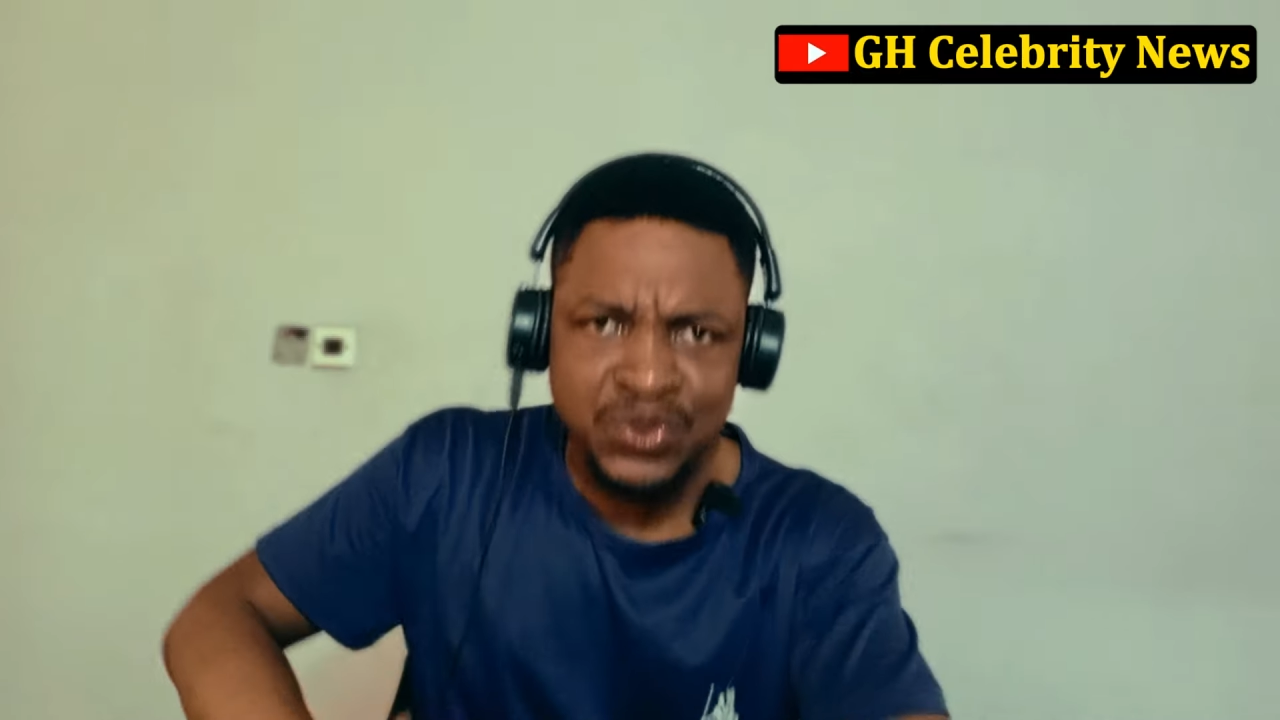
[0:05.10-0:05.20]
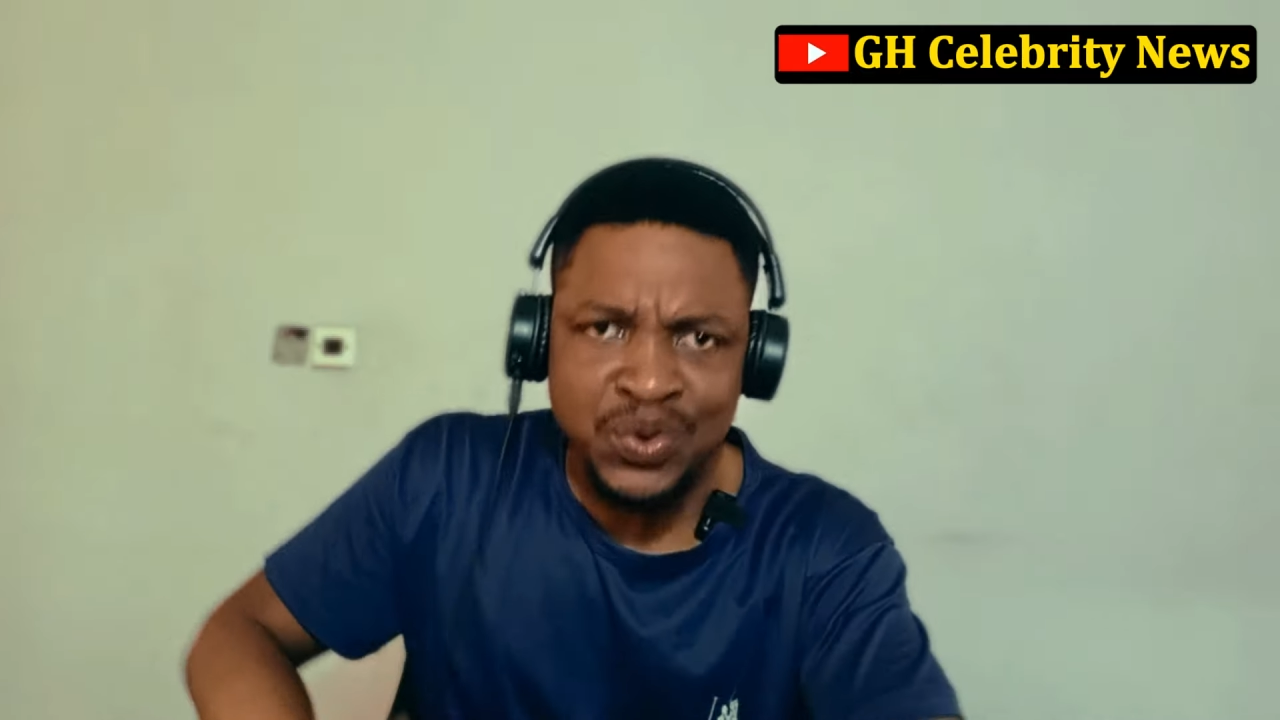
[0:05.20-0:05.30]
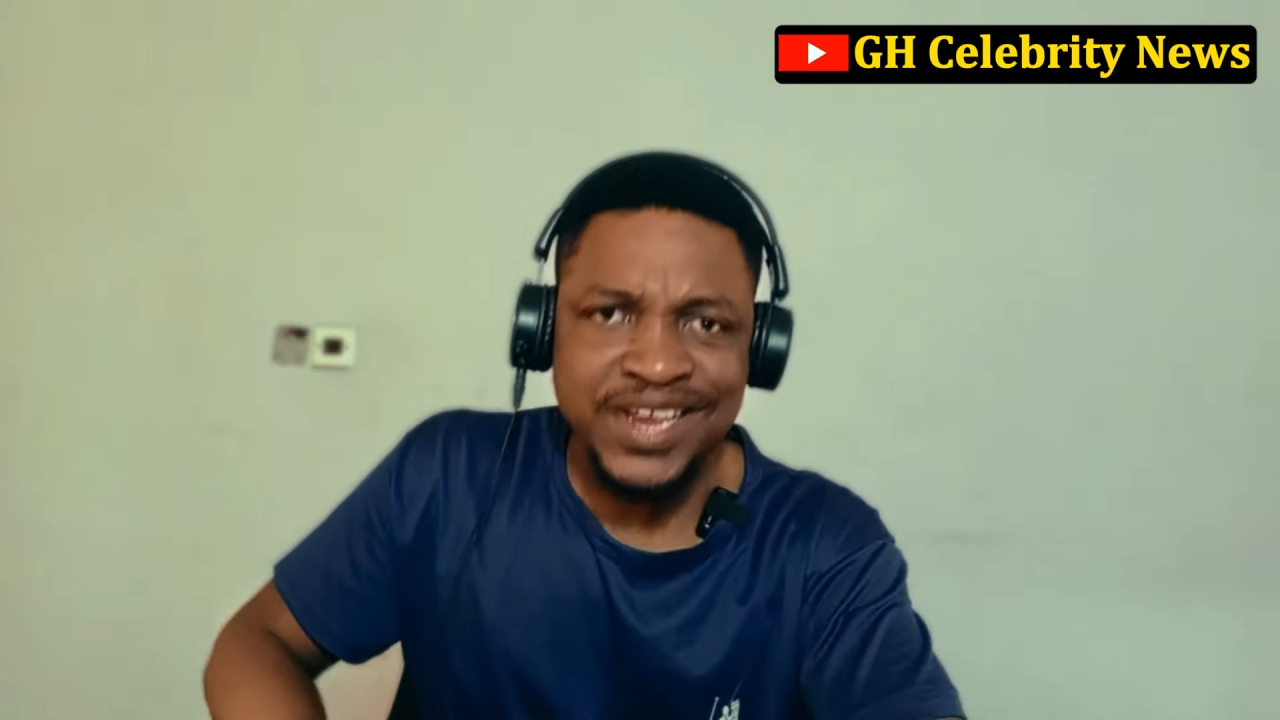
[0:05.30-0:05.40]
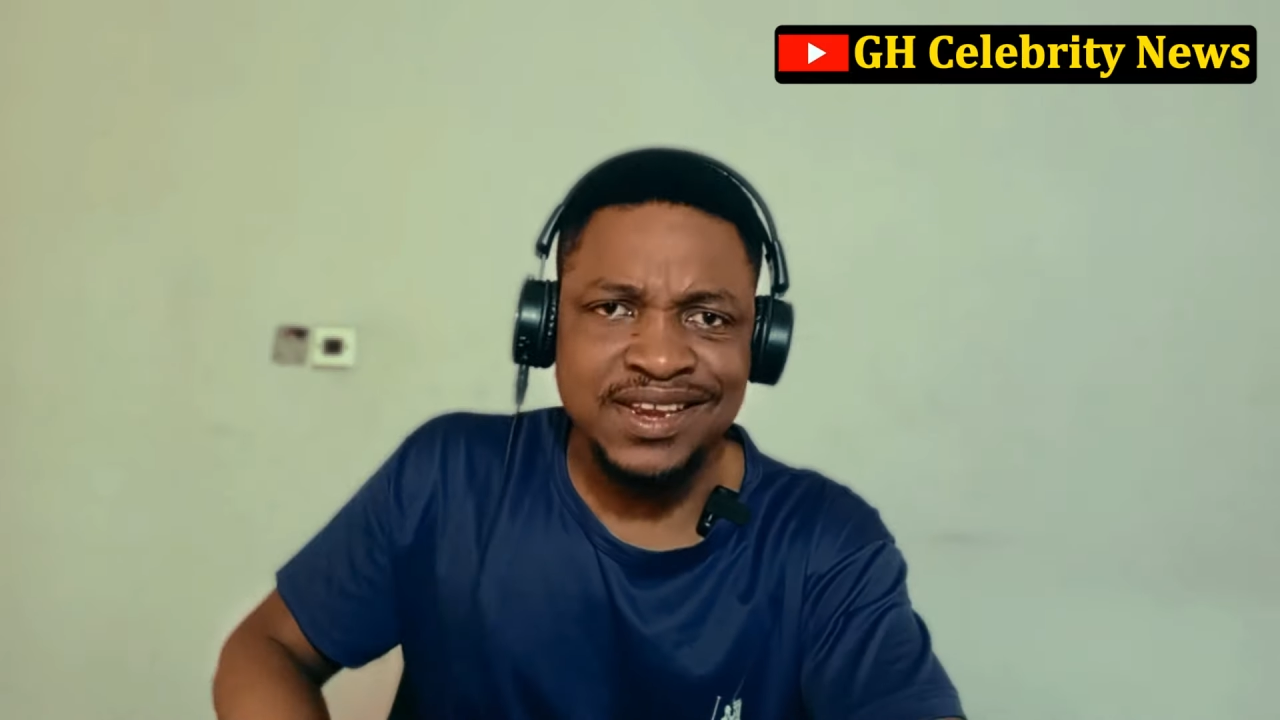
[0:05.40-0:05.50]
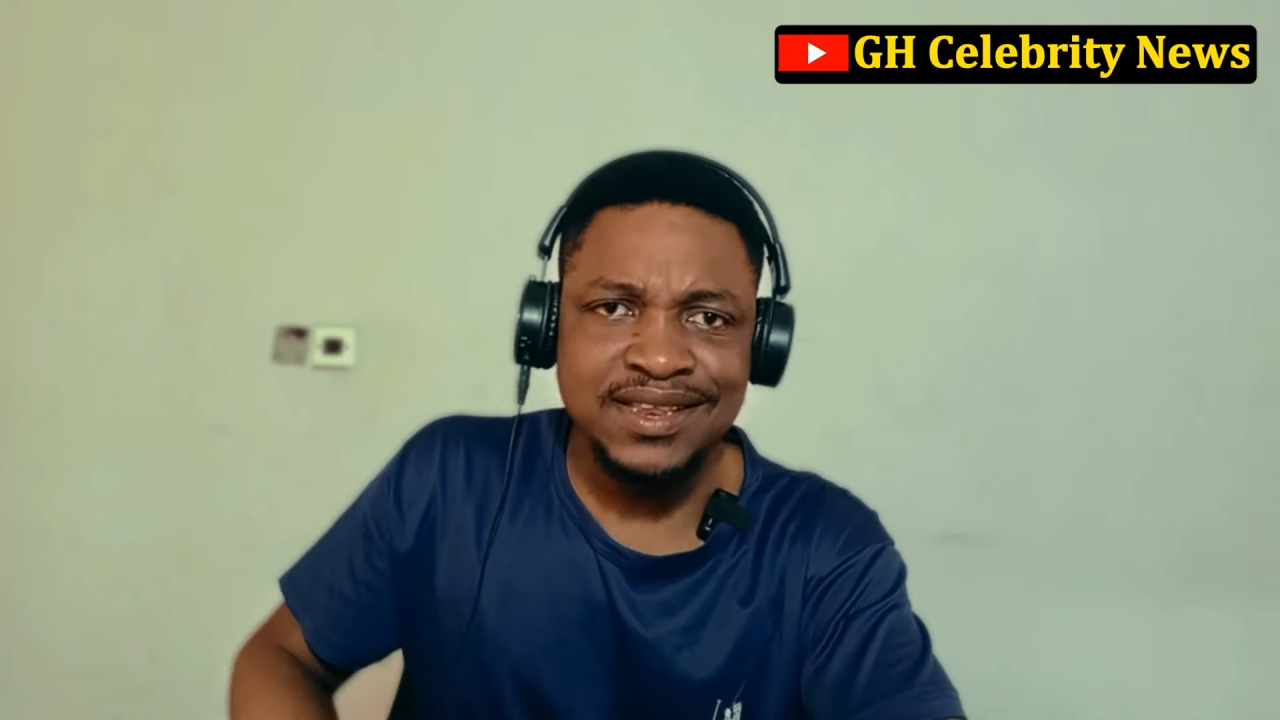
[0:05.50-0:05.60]

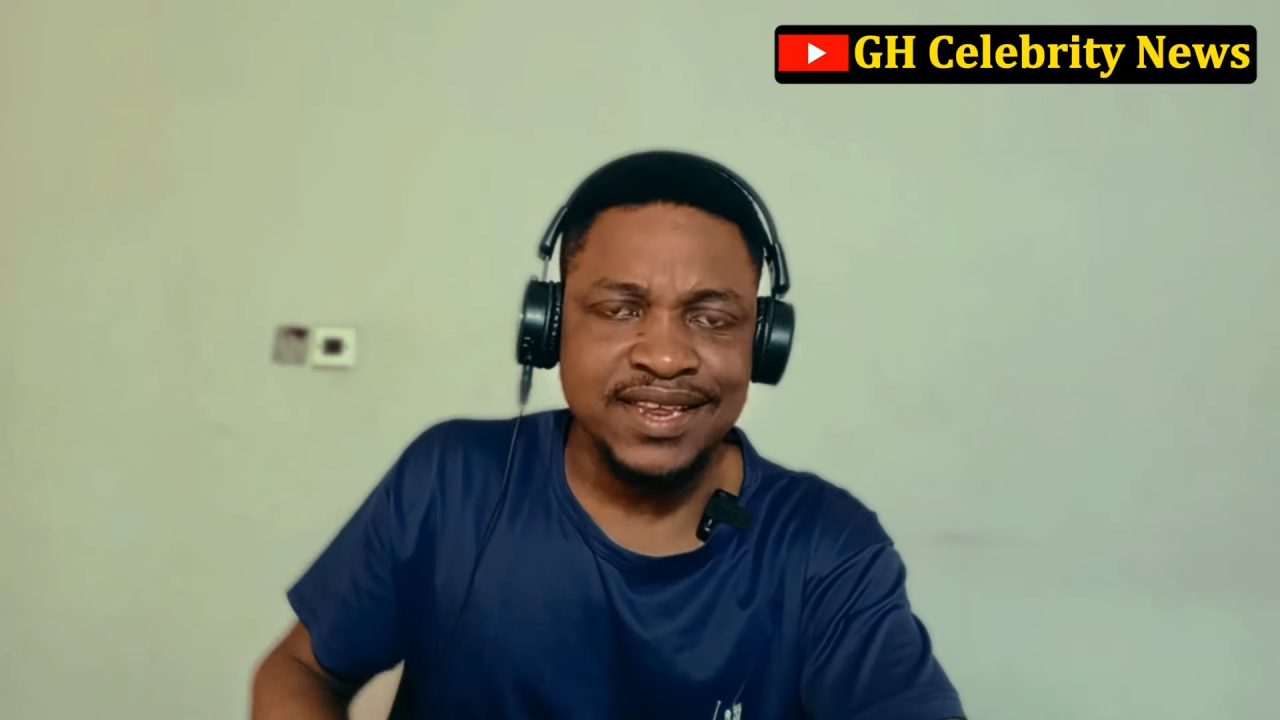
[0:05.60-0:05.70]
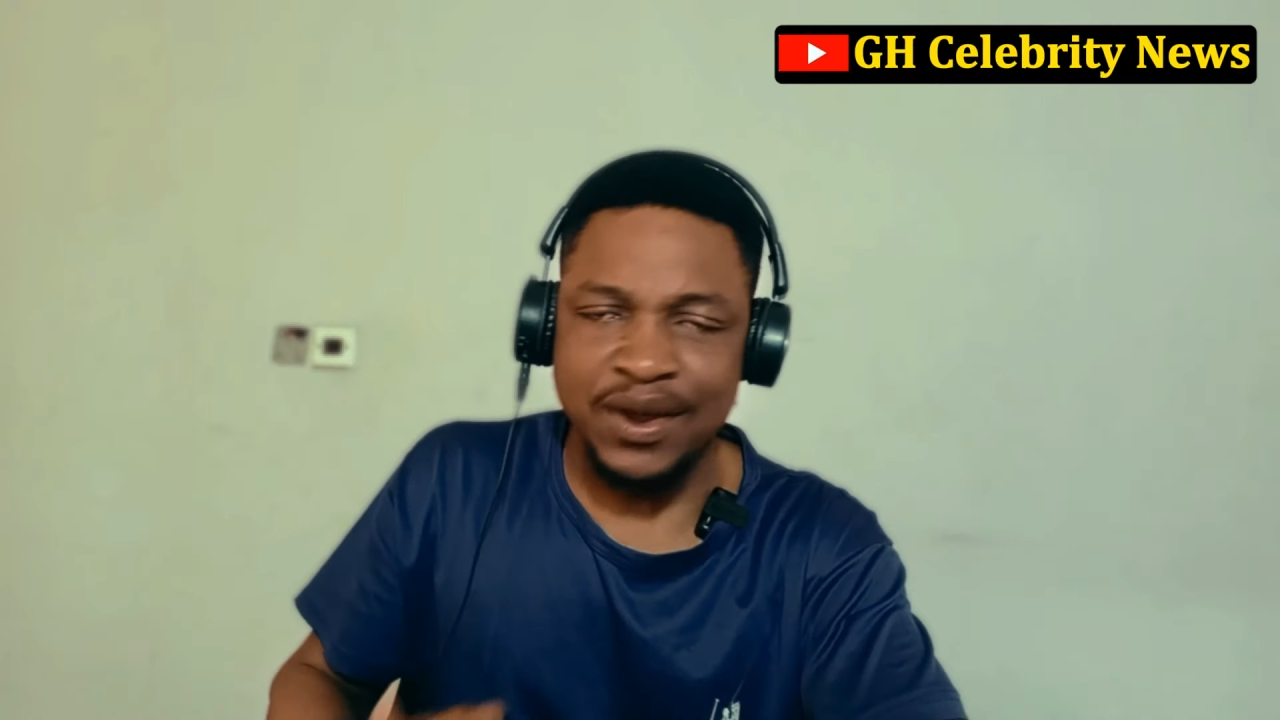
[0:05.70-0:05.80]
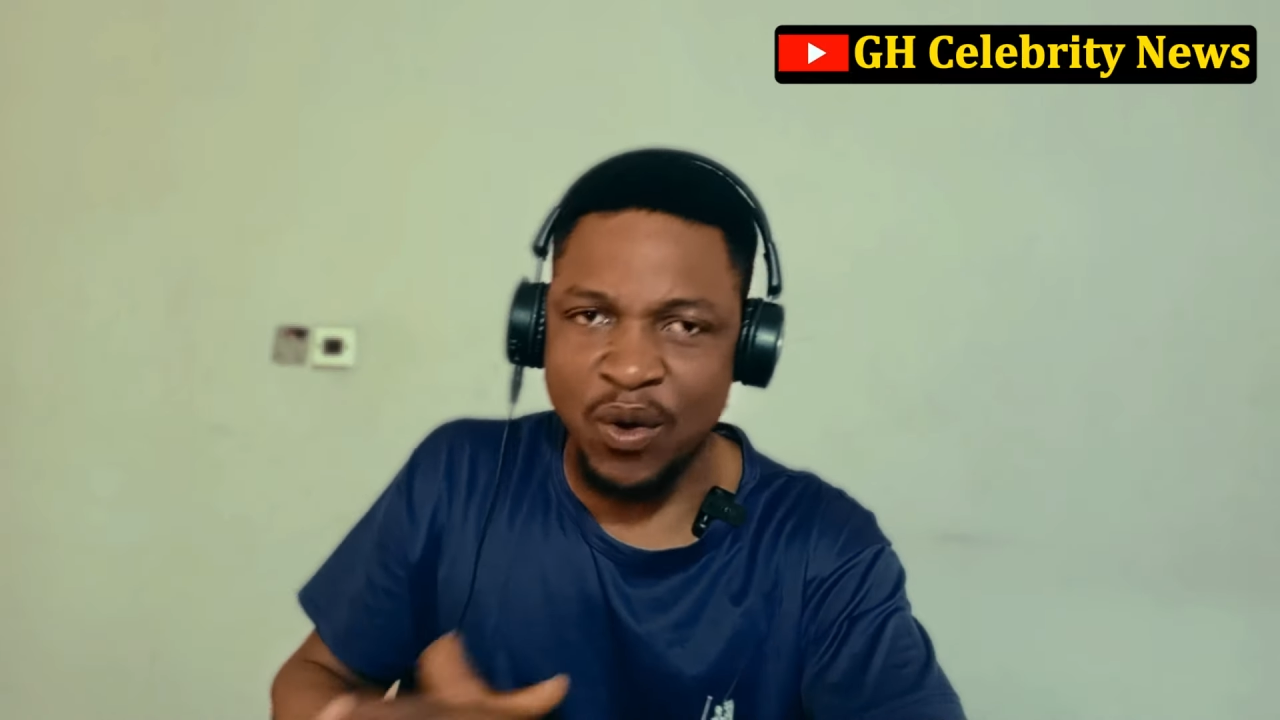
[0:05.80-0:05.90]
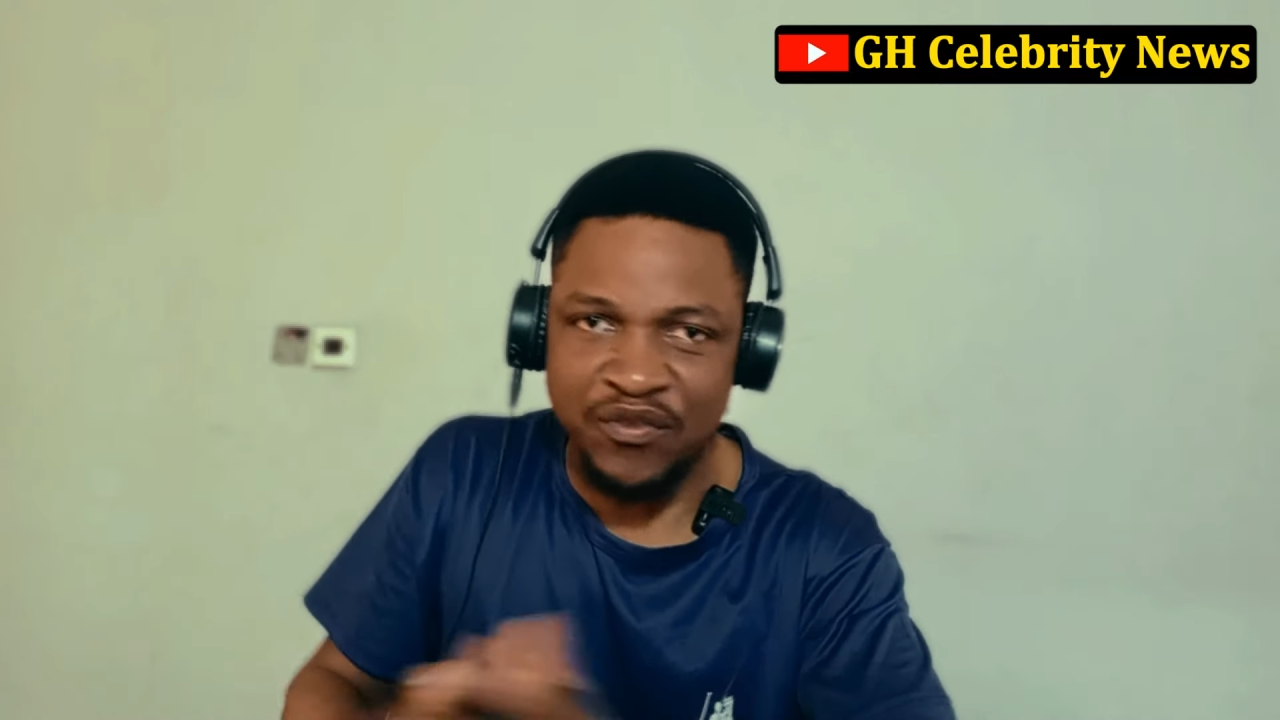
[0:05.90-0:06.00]
doing the